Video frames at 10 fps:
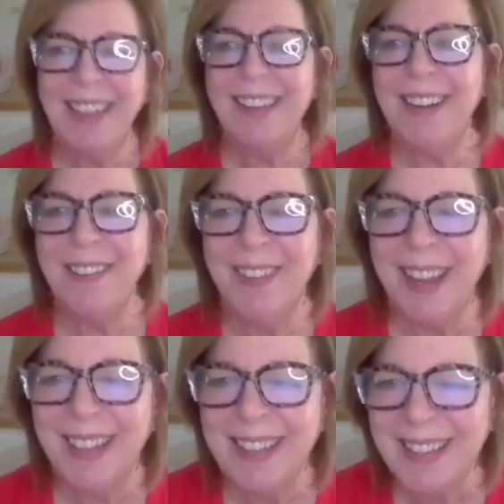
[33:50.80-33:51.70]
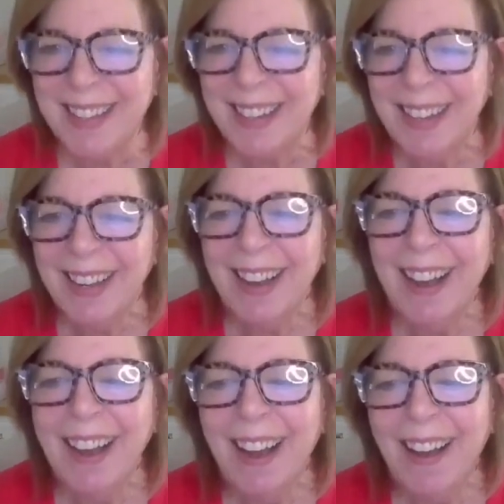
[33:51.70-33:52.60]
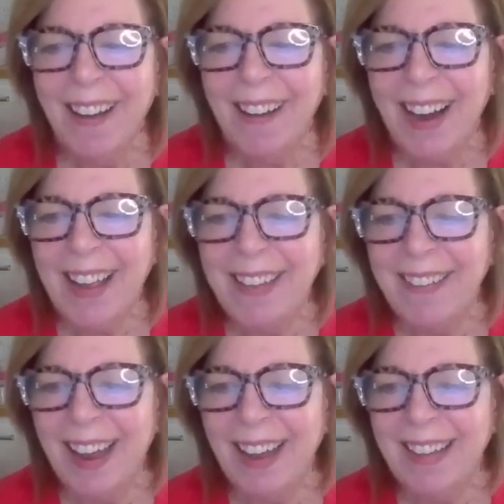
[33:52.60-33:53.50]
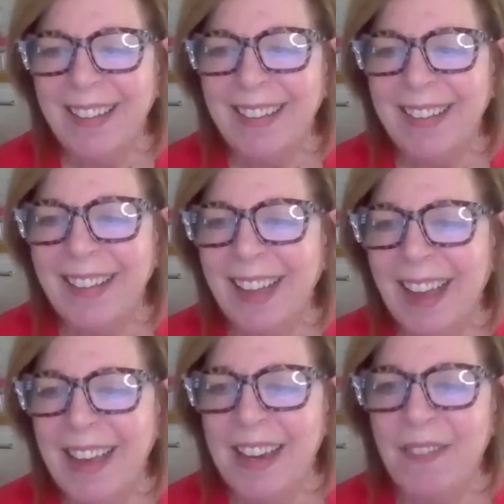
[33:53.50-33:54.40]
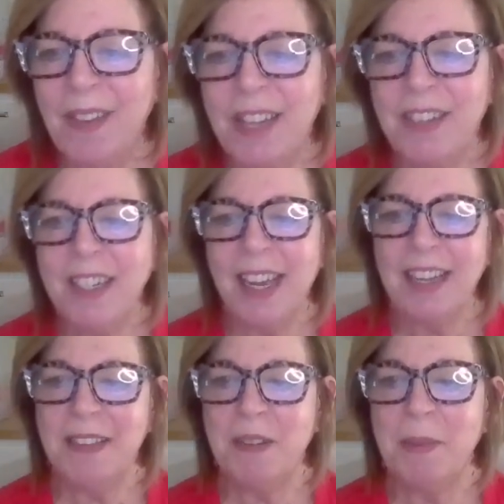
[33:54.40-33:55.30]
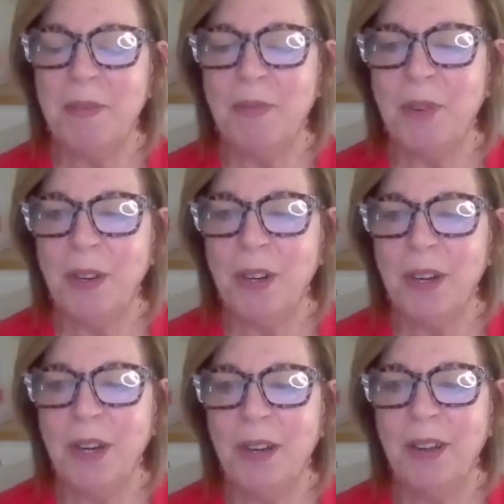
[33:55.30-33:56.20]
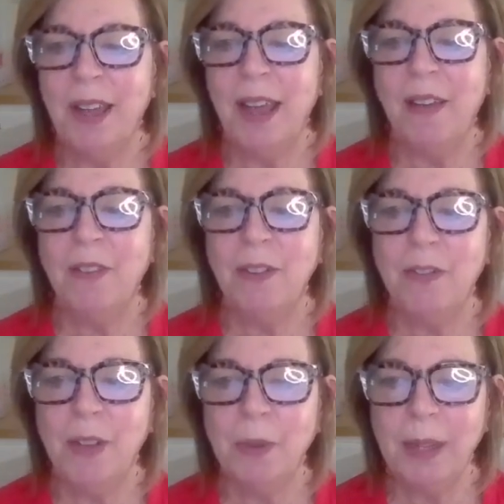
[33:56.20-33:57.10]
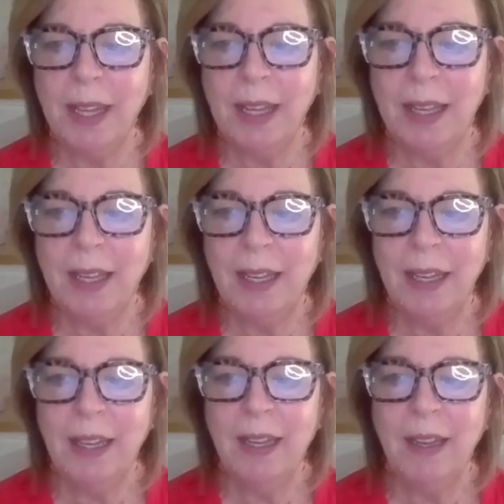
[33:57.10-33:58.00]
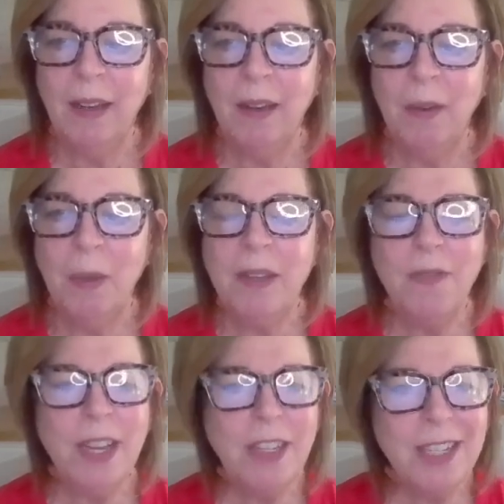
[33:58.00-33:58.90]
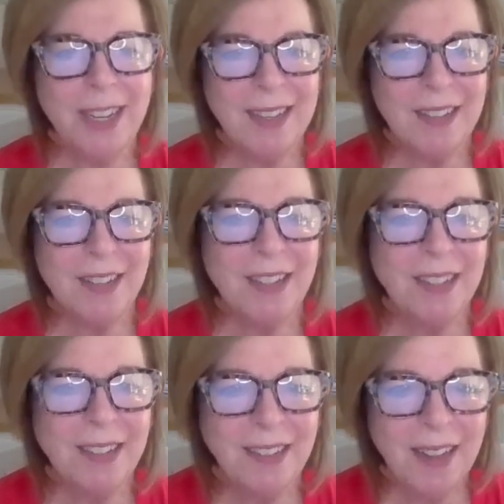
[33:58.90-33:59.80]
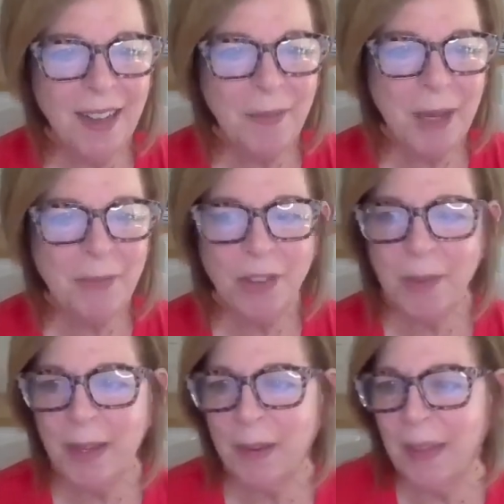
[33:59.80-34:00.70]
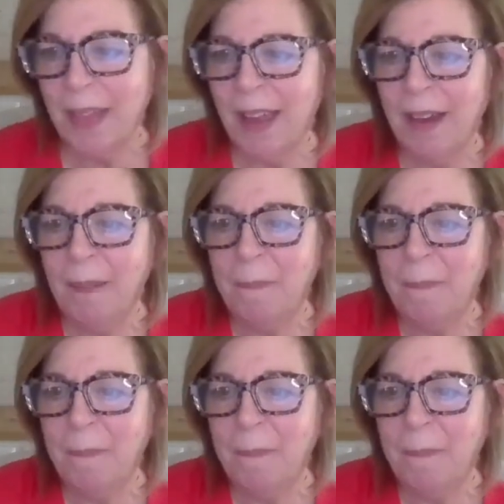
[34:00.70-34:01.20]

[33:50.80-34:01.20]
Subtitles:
minutes. All right, you guys. I eat a vegetizer before ever fueling. What's a vegetizer? I'm not familiar with that,